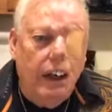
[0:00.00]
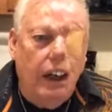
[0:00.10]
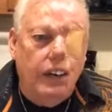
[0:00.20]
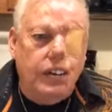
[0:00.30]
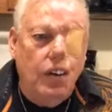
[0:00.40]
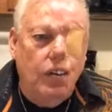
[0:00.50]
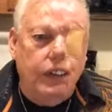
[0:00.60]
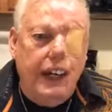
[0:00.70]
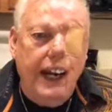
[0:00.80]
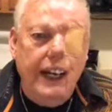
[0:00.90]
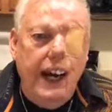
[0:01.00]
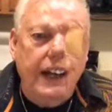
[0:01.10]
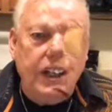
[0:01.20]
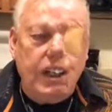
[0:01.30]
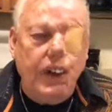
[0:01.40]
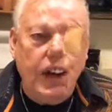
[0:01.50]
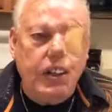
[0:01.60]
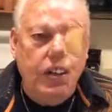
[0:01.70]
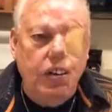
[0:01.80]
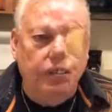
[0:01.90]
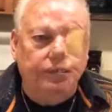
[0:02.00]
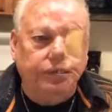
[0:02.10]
And so today God expects you